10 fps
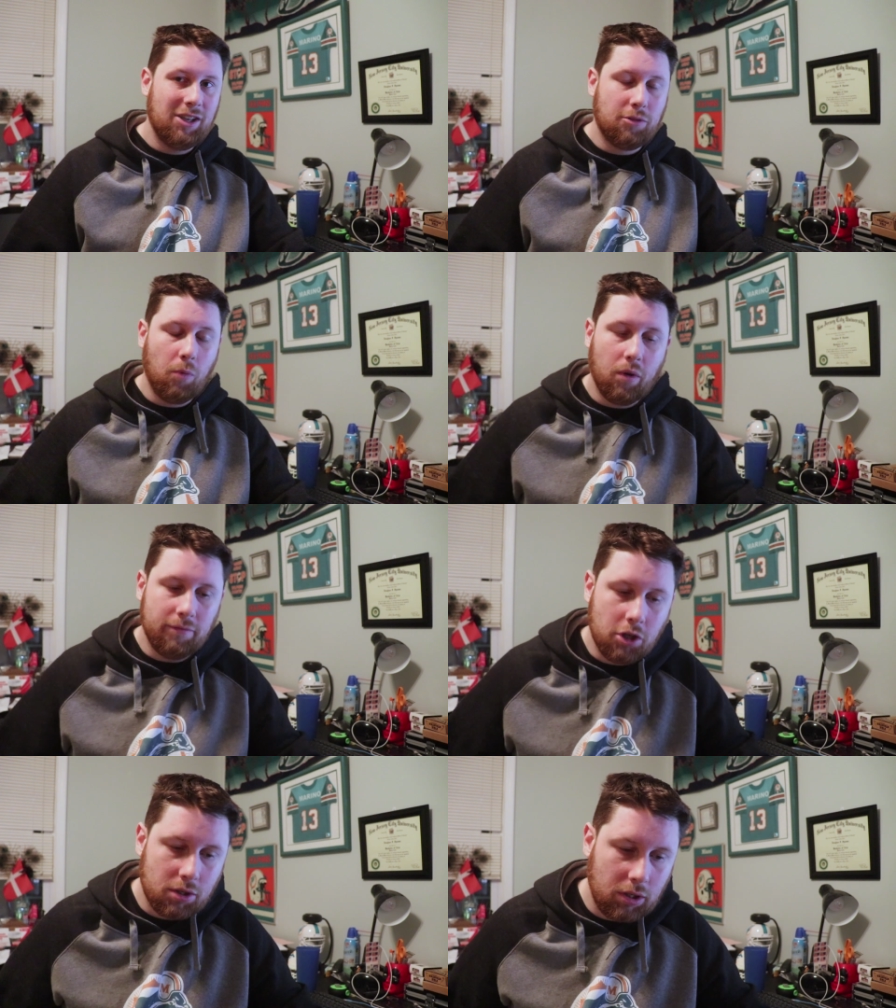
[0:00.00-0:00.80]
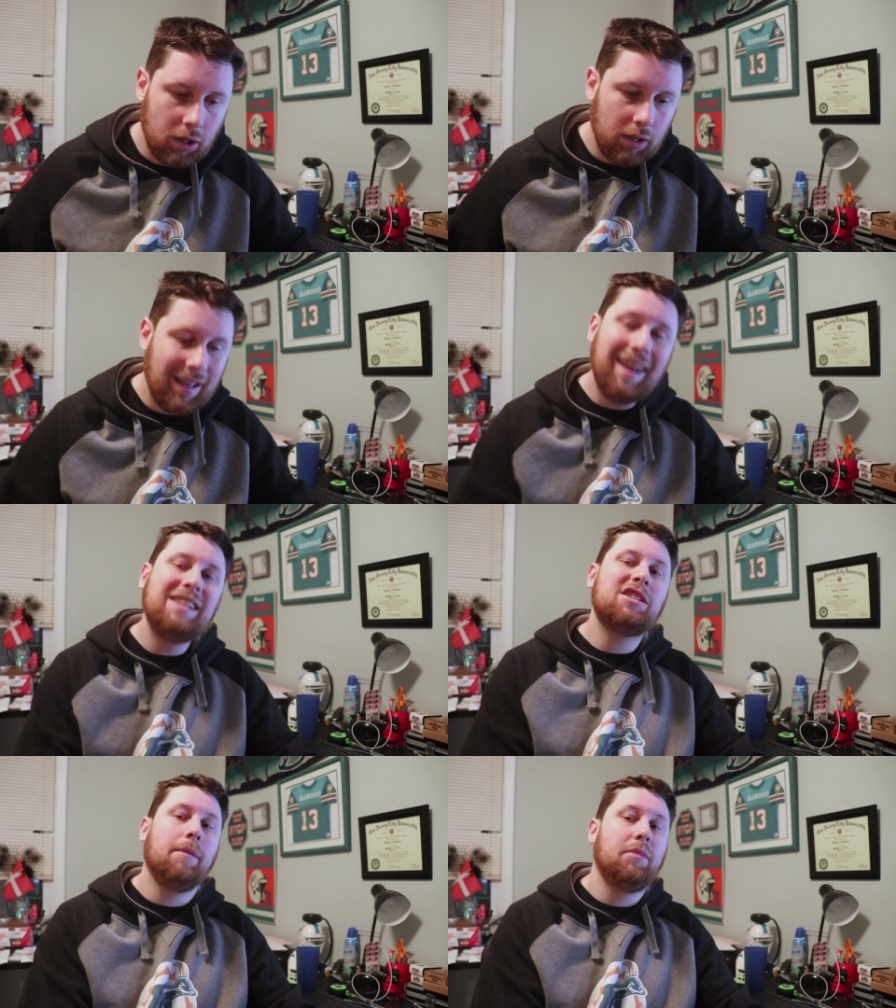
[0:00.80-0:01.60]
It's more of just
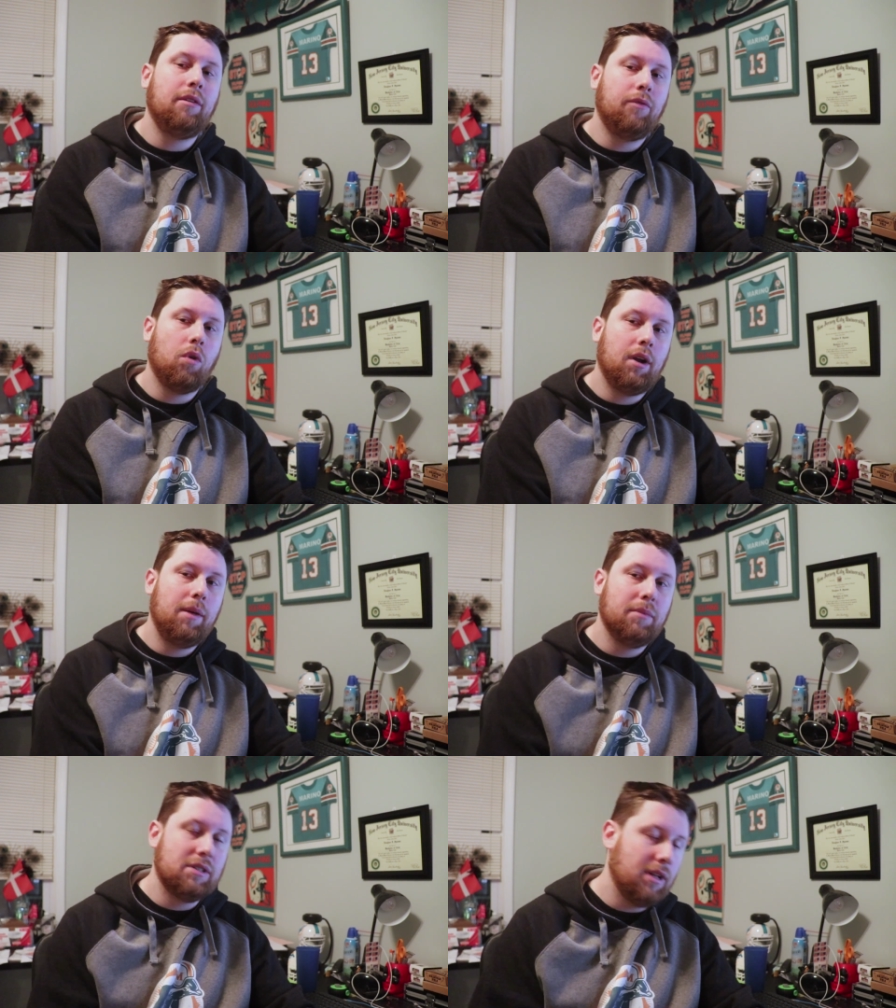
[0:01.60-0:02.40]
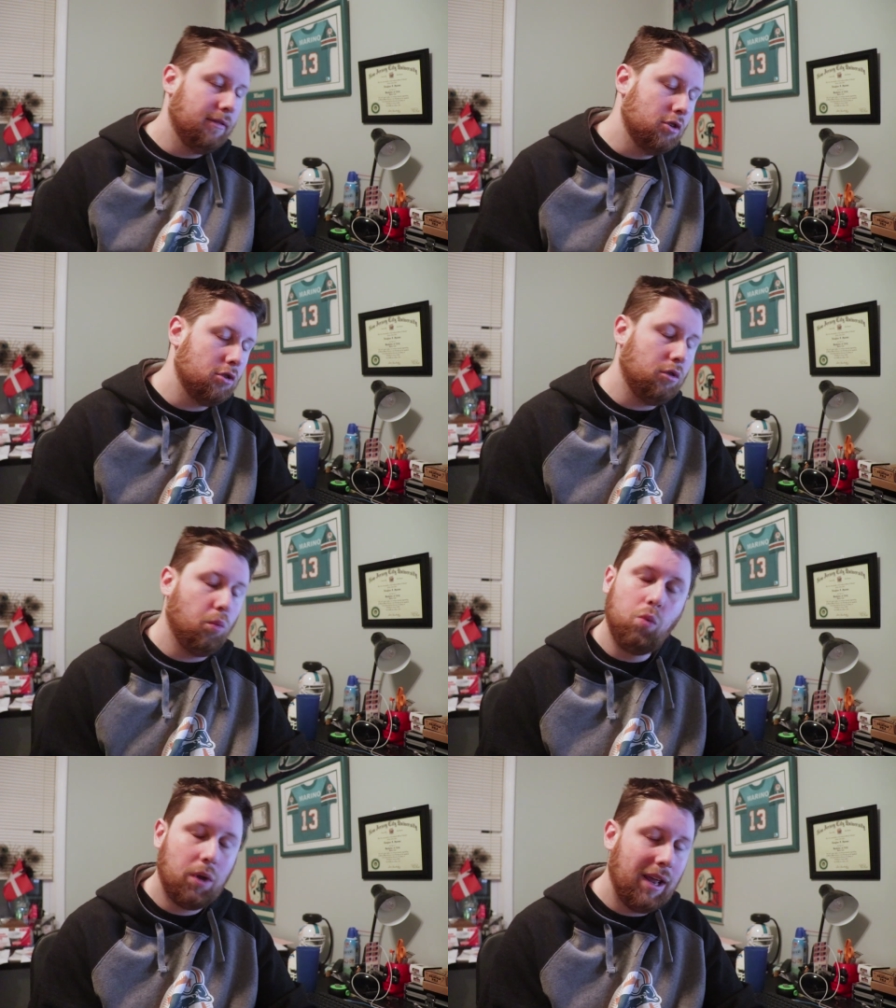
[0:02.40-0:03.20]
getting something for him instead of just
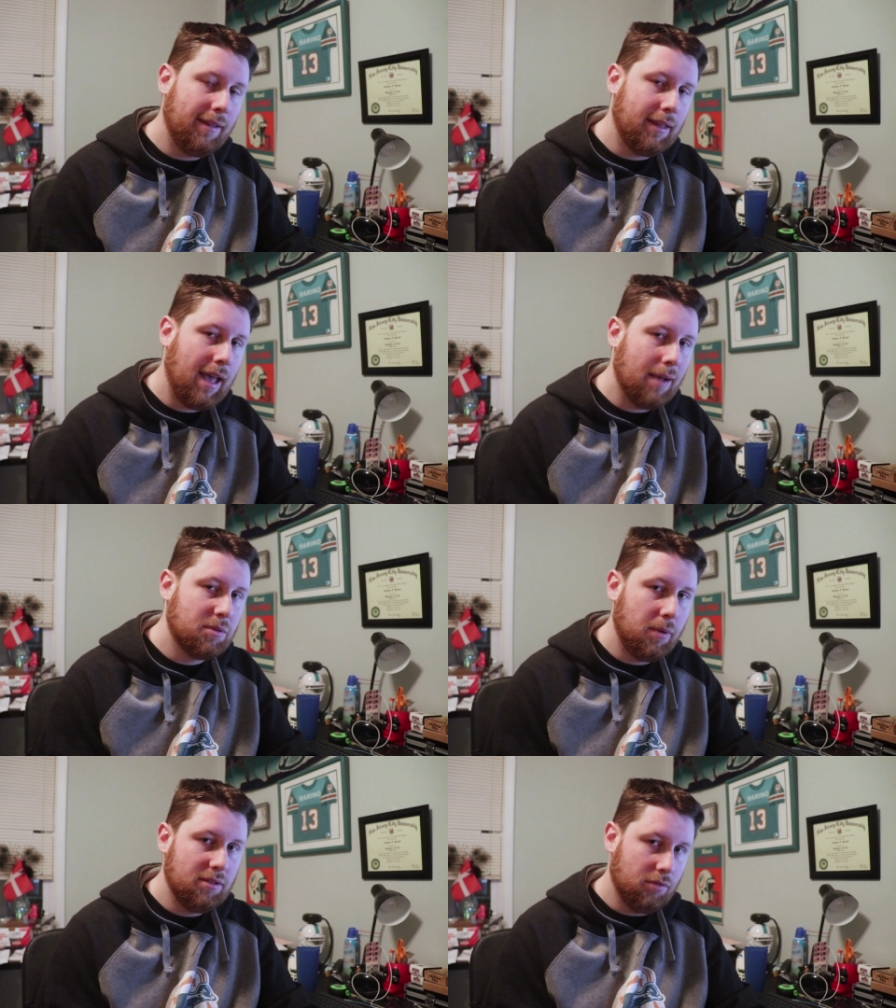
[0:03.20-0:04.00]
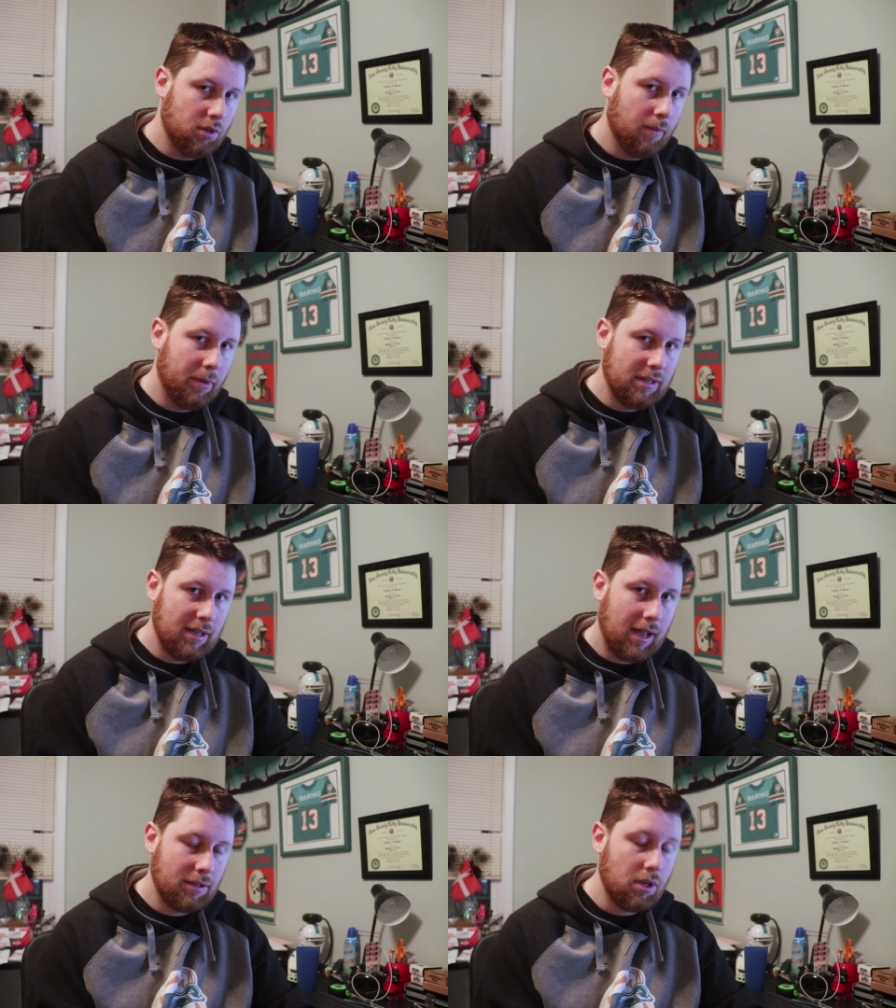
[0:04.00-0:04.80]
getting the cap space for dumping
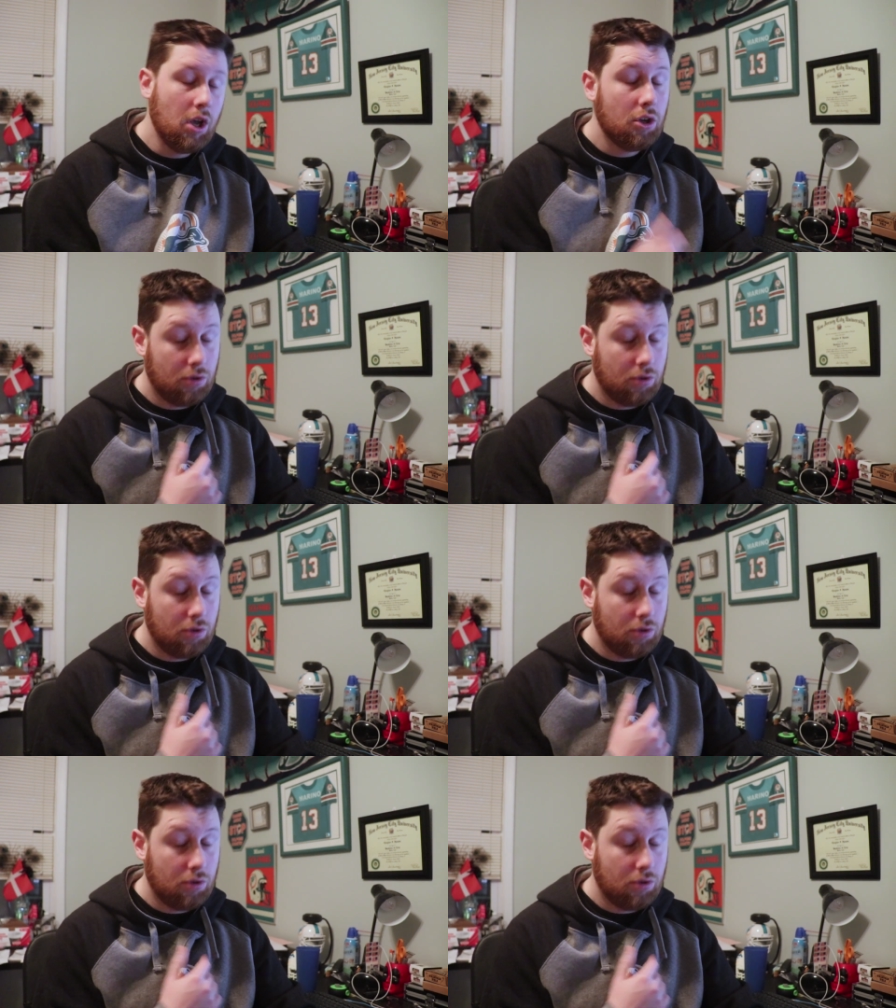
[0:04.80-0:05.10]
his ass.